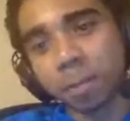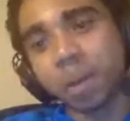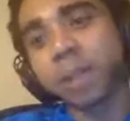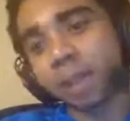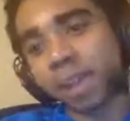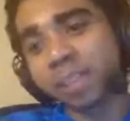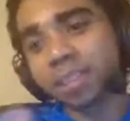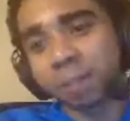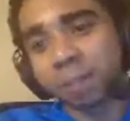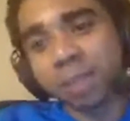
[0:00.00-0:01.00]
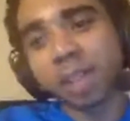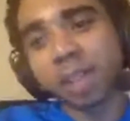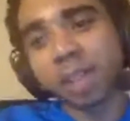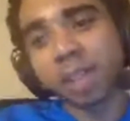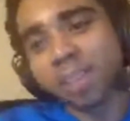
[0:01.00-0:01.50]
Spanish players that I've
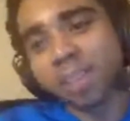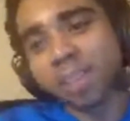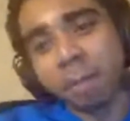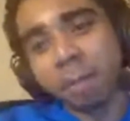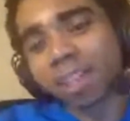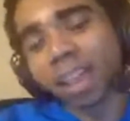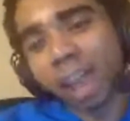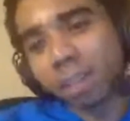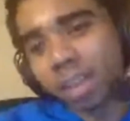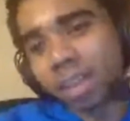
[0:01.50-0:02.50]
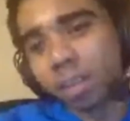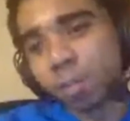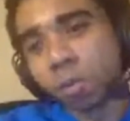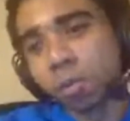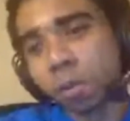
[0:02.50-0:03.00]
seen play, oh man, like have
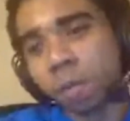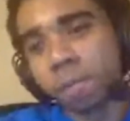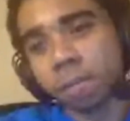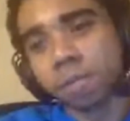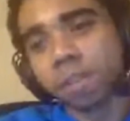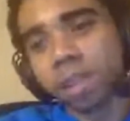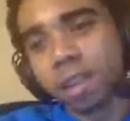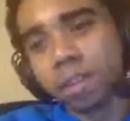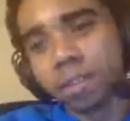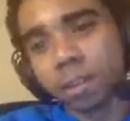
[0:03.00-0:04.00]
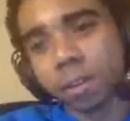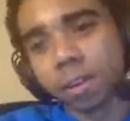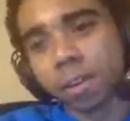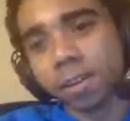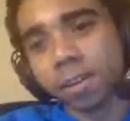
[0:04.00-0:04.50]
fun getting the ball off them. So